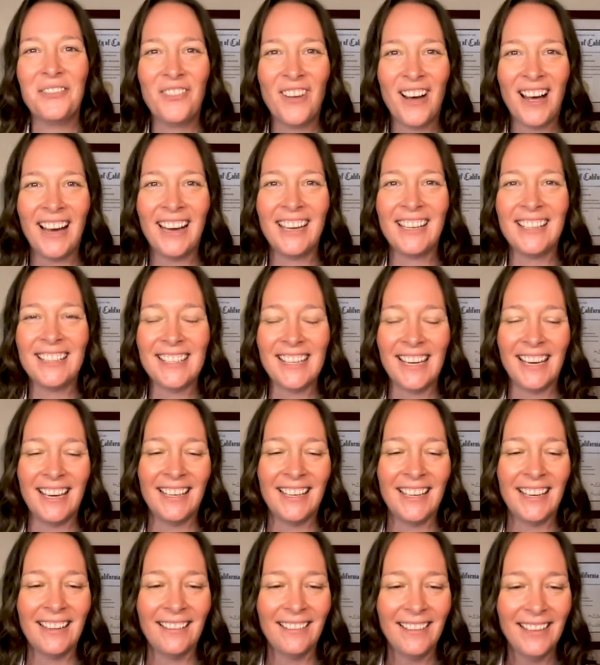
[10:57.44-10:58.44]
fine
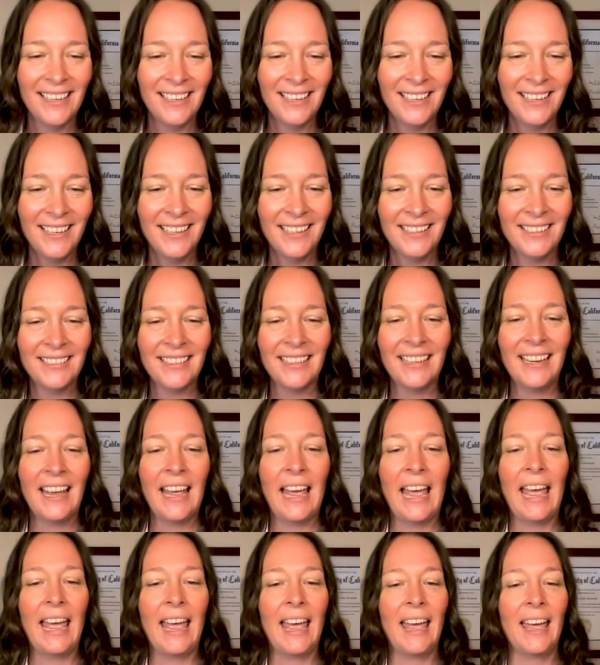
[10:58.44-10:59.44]
sandy litter.
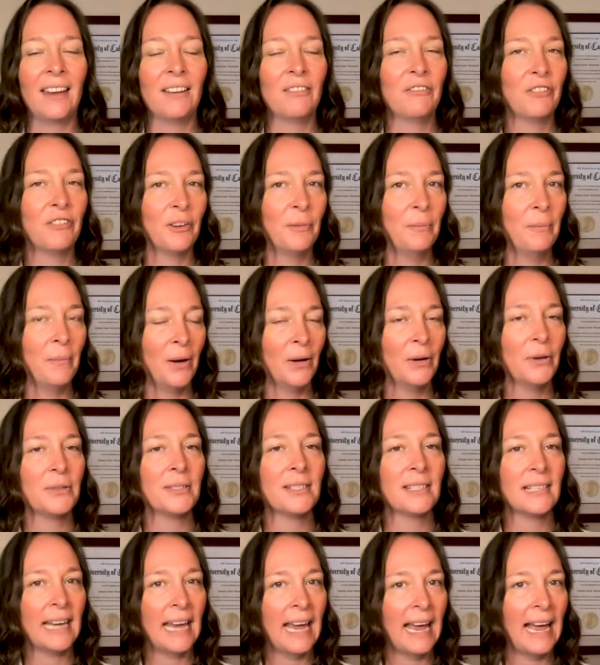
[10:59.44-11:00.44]
And for
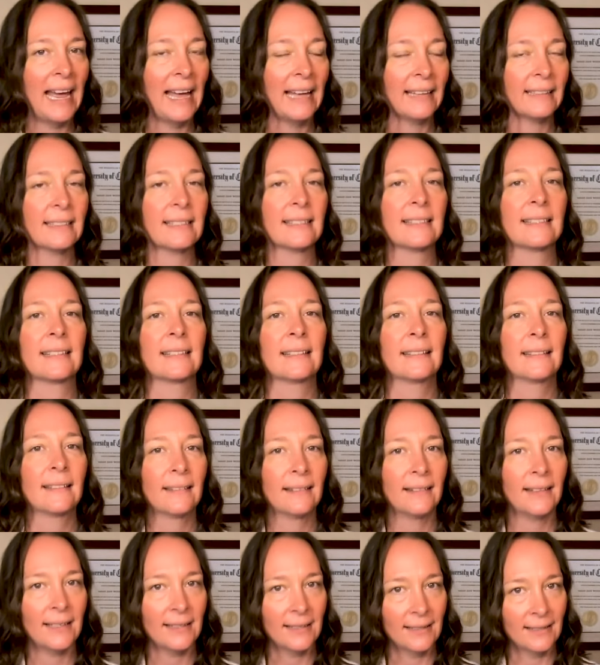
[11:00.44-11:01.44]
most cats,
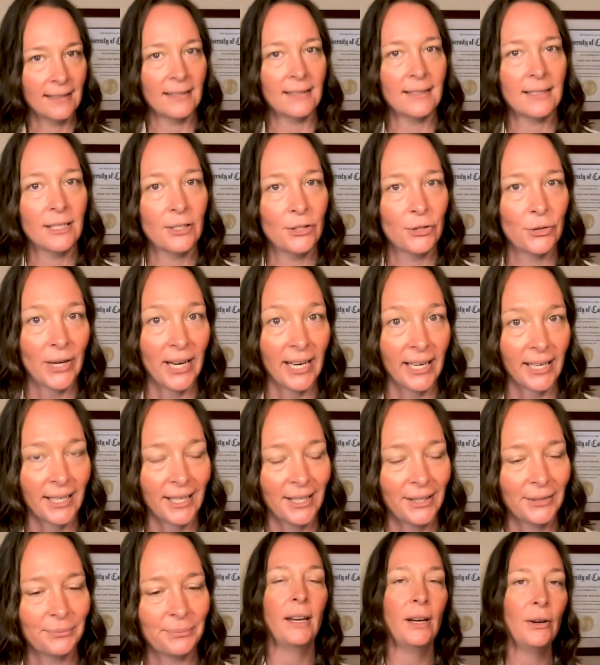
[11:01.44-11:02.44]
this does the
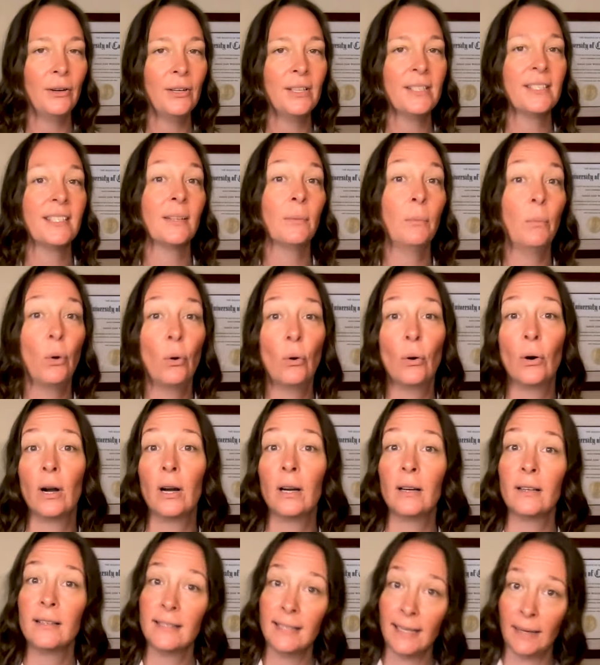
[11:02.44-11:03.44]
trick. Here's some more